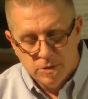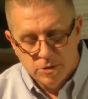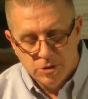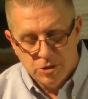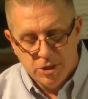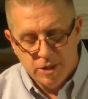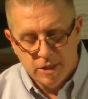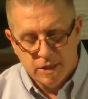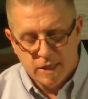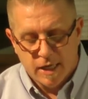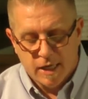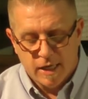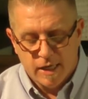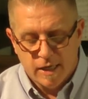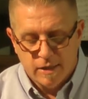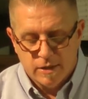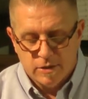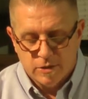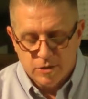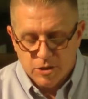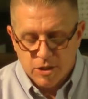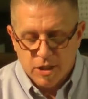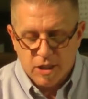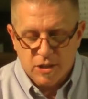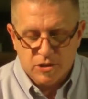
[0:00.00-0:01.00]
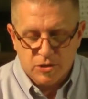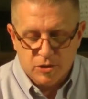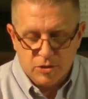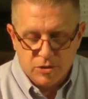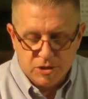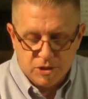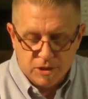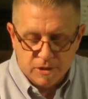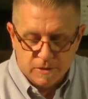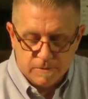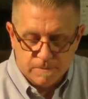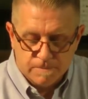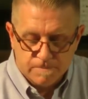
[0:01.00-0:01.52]
G.K.
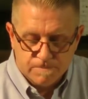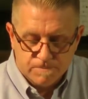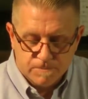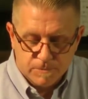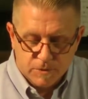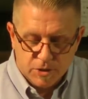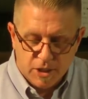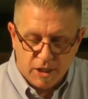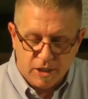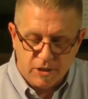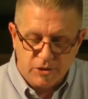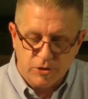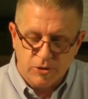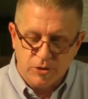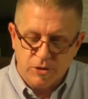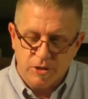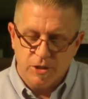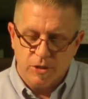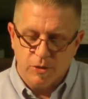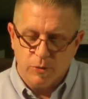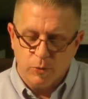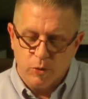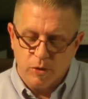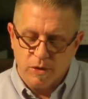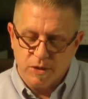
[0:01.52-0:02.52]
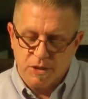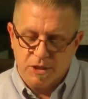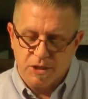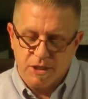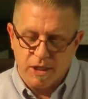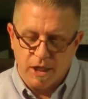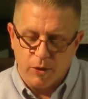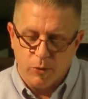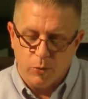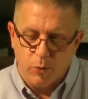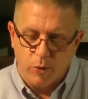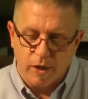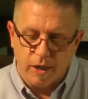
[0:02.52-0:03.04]
Chesterton, Chesterton once
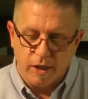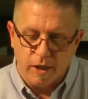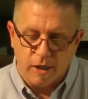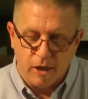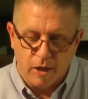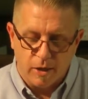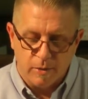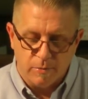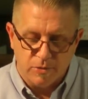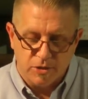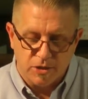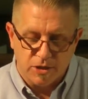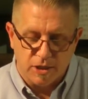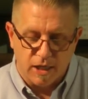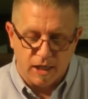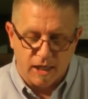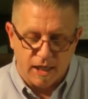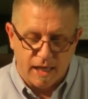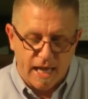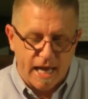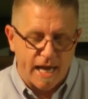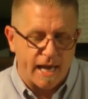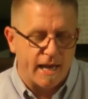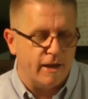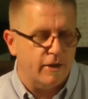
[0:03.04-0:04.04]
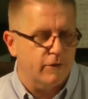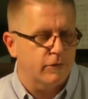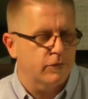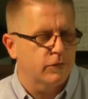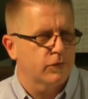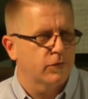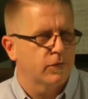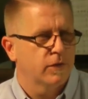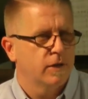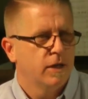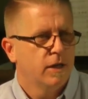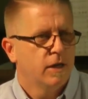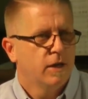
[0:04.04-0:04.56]
said, When it comes to
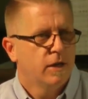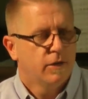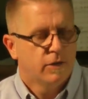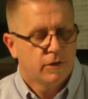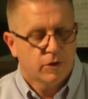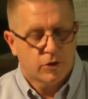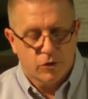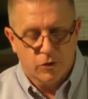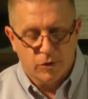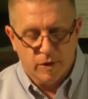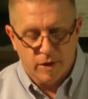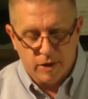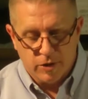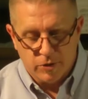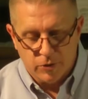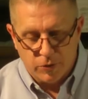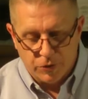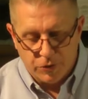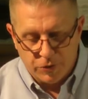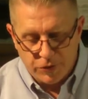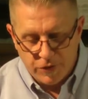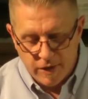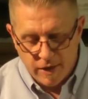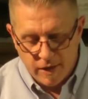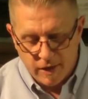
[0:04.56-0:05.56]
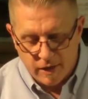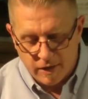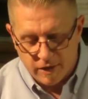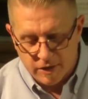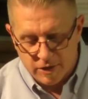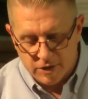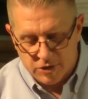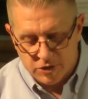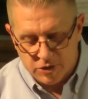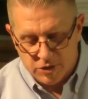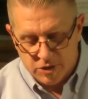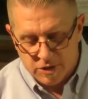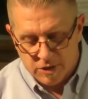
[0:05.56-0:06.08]
life, the critical thing
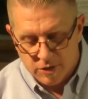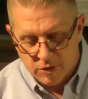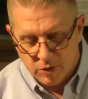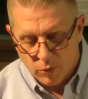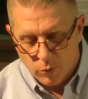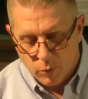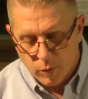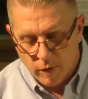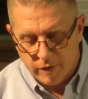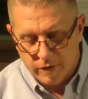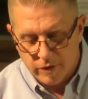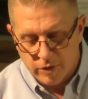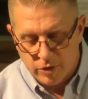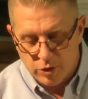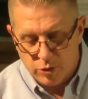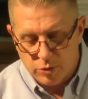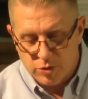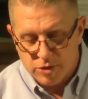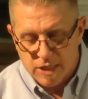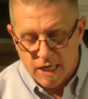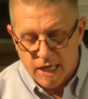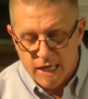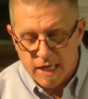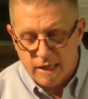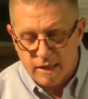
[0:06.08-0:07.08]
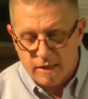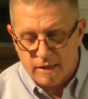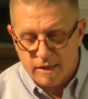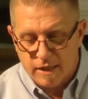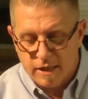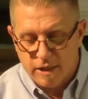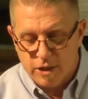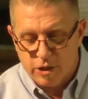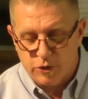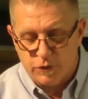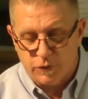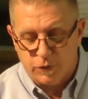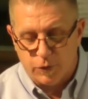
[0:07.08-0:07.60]
is whether you take
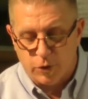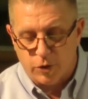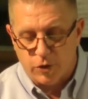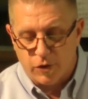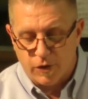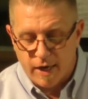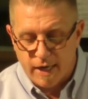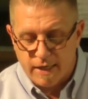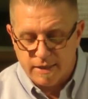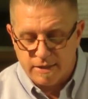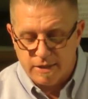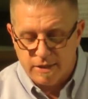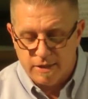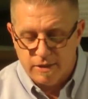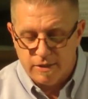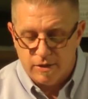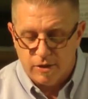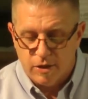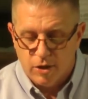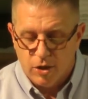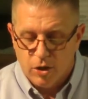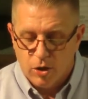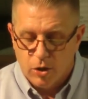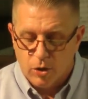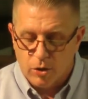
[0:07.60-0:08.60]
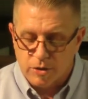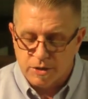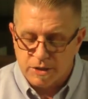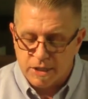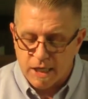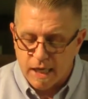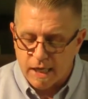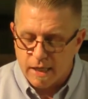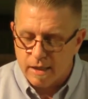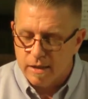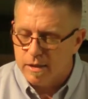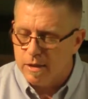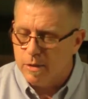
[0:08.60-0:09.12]
things for granted or
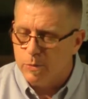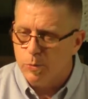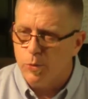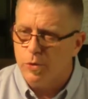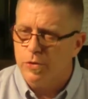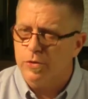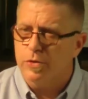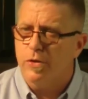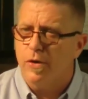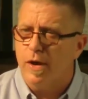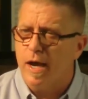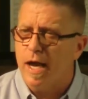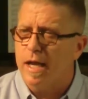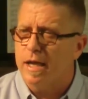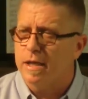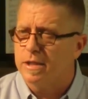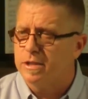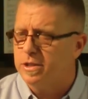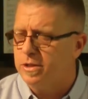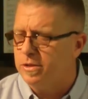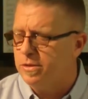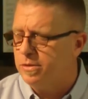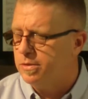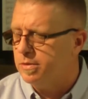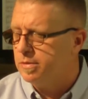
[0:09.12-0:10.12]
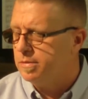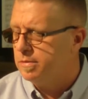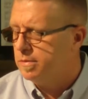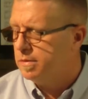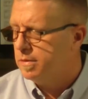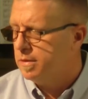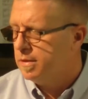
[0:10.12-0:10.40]
take them with gratitude.